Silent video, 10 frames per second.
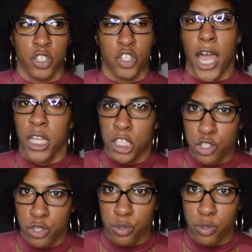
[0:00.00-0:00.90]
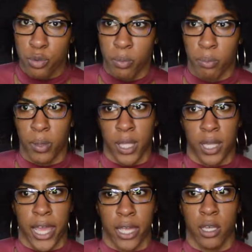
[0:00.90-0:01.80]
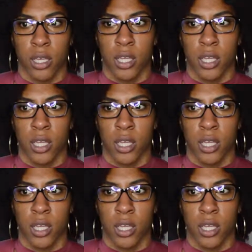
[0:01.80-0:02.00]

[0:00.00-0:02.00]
challenge you, but like